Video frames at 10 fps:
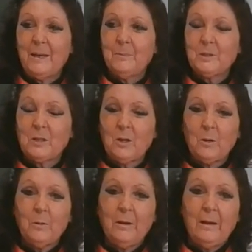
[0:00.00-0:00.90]

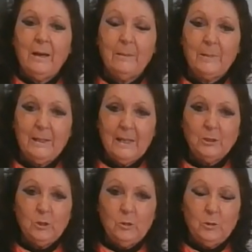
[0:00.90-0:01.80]
So I'm glad
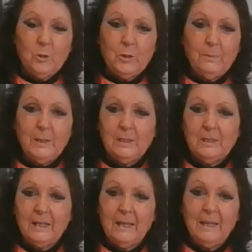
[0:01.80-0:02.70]
you joined me
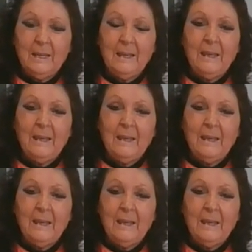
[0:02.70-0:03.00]
today,